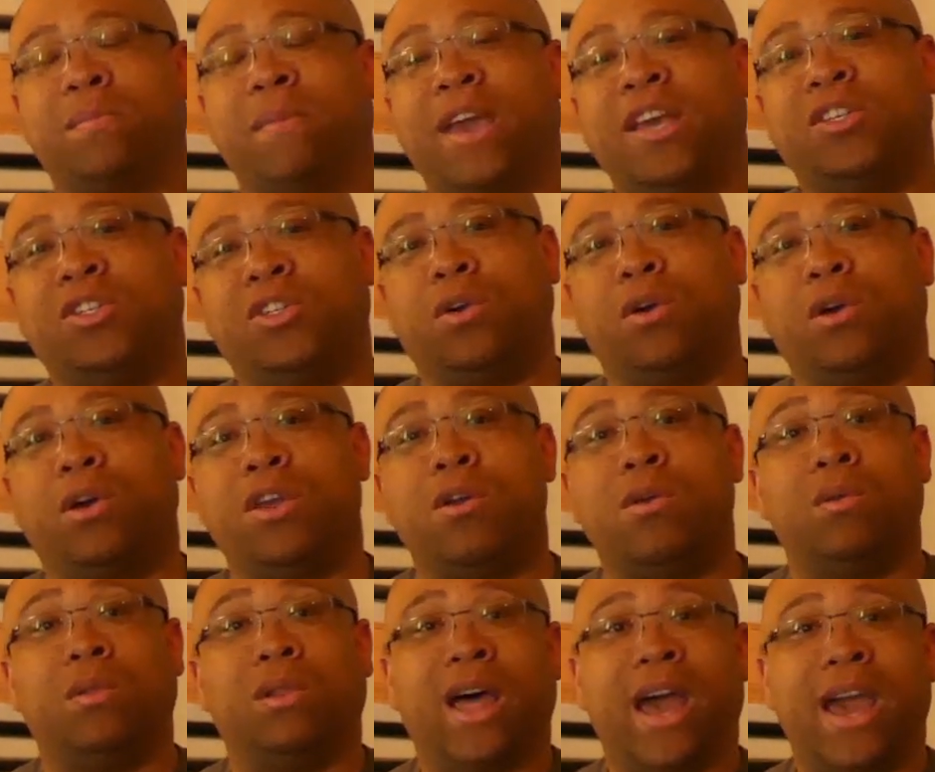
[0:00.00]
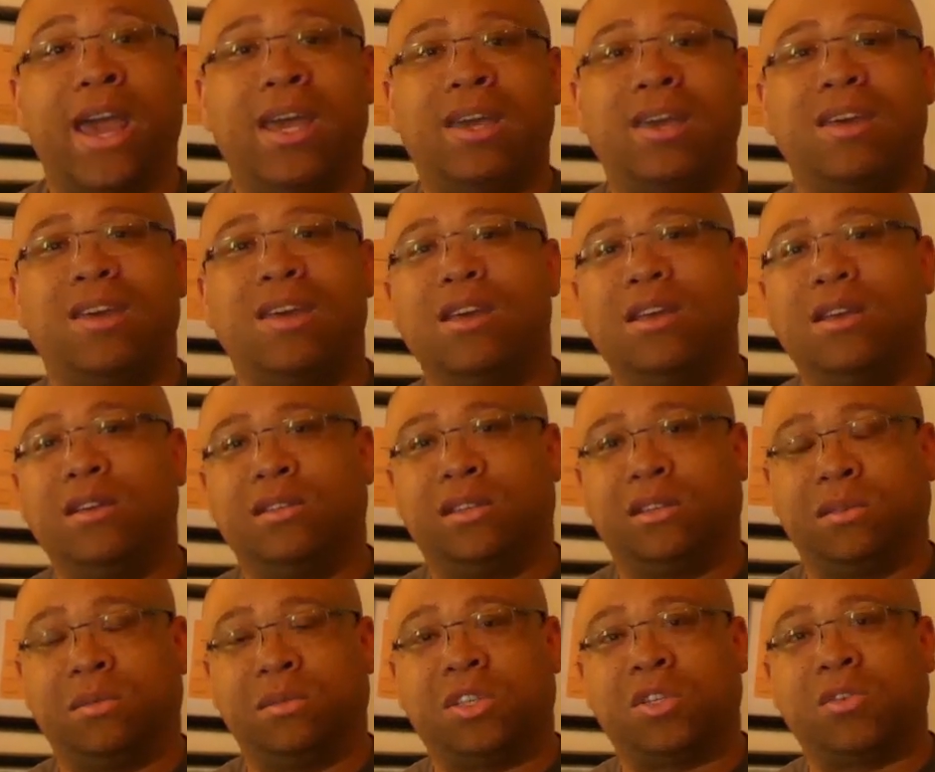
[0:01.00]
Make sure you like,
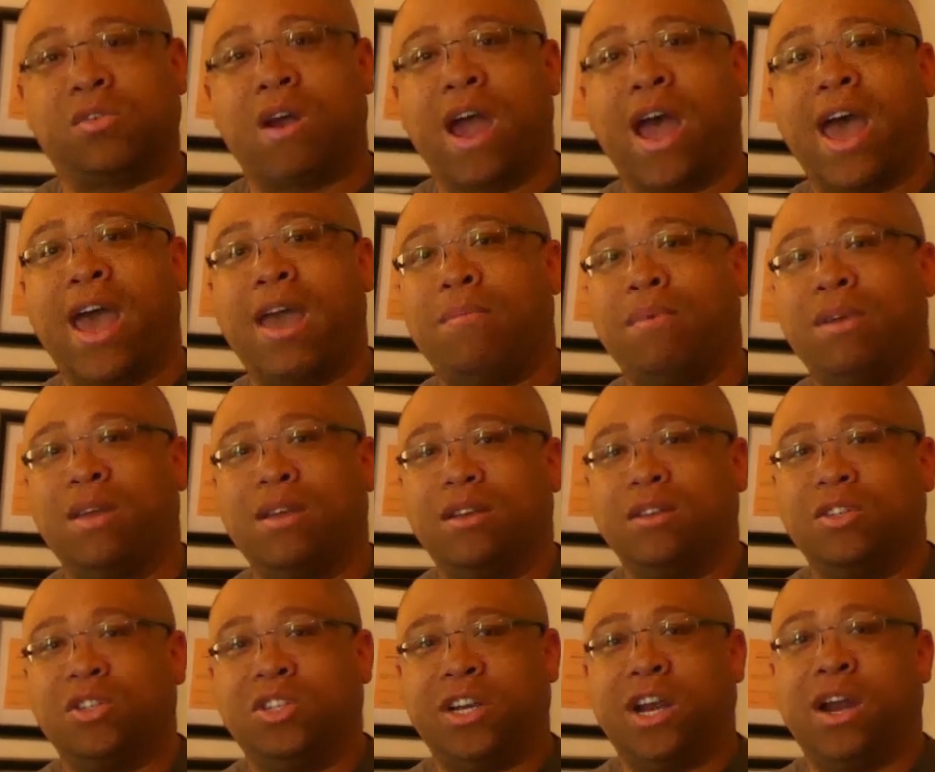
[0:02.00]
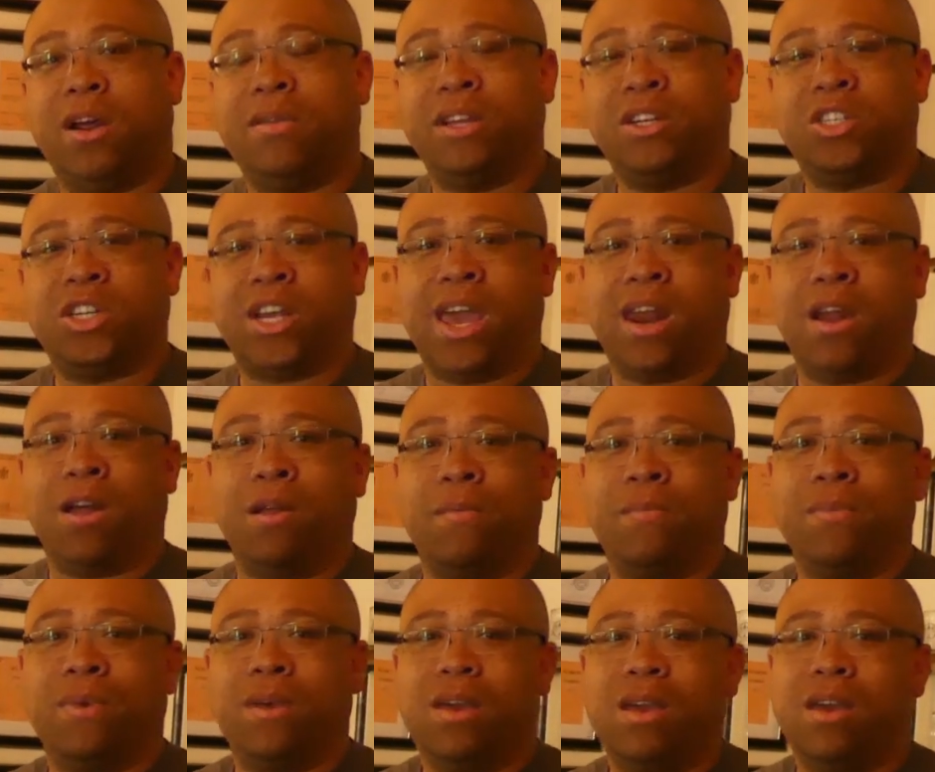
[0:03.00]
subscribe, share the
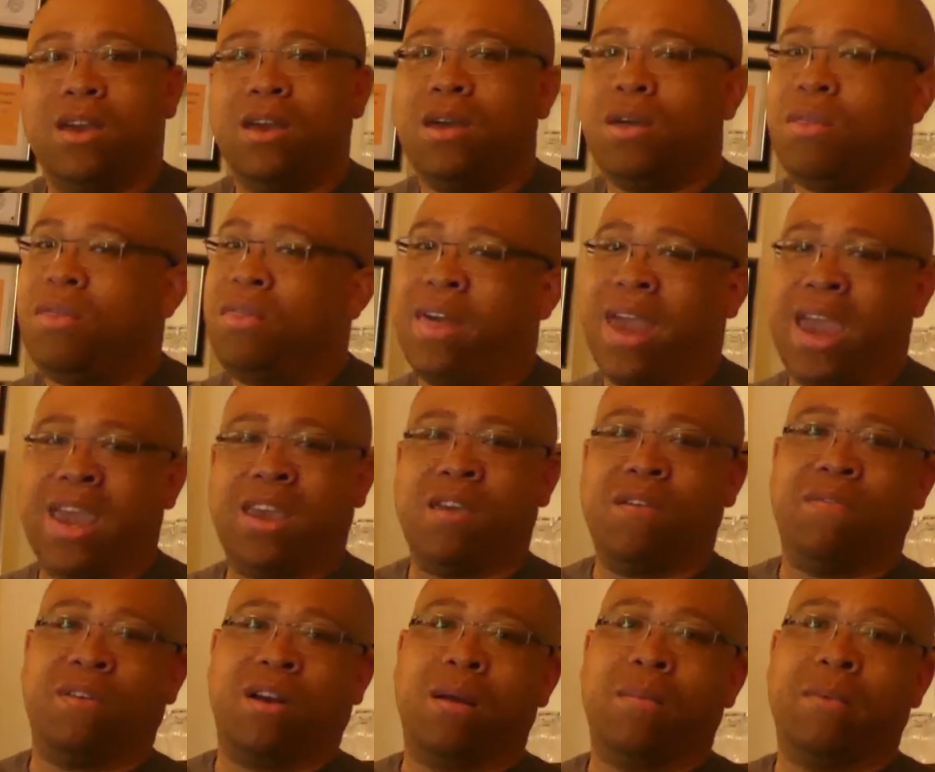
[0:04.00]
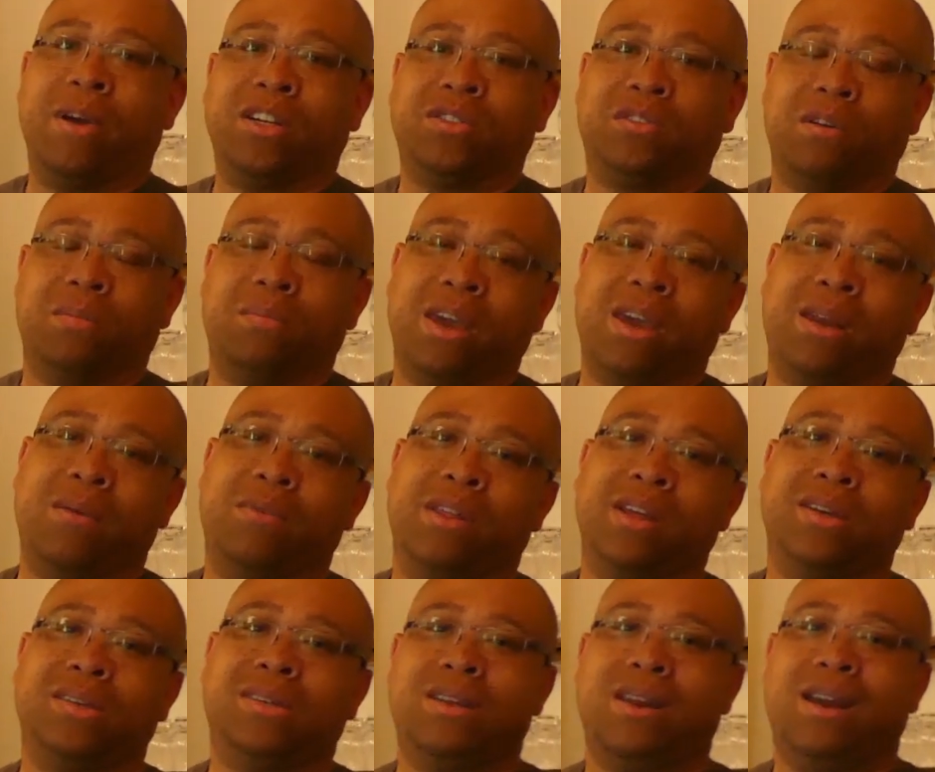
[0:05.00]
channel. Thank you very much for being
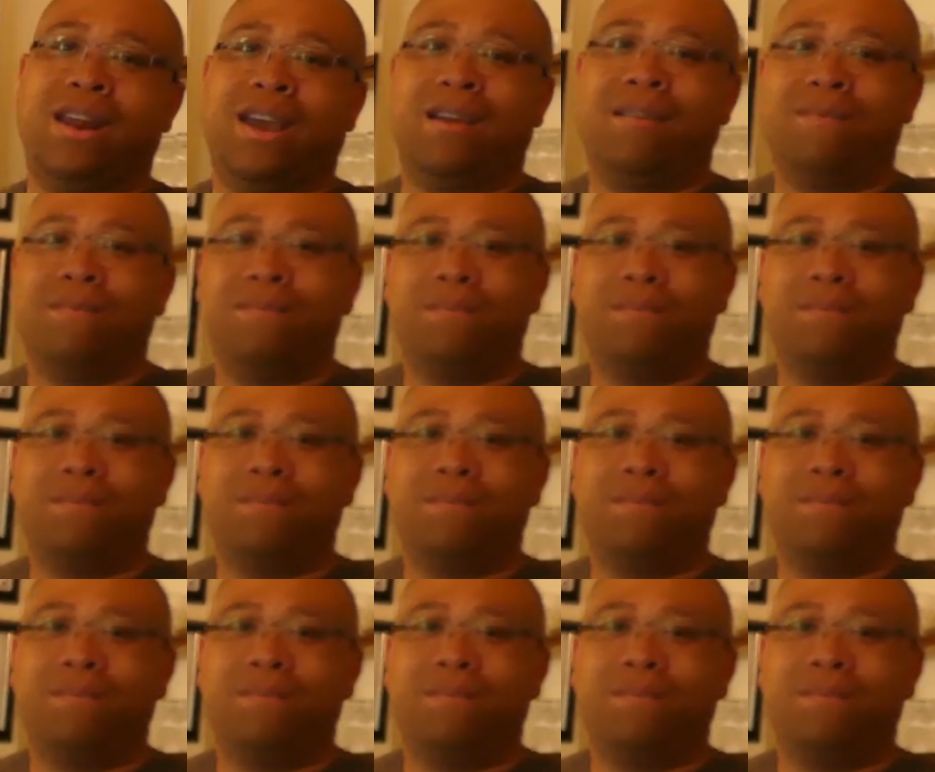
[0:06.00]
with us today.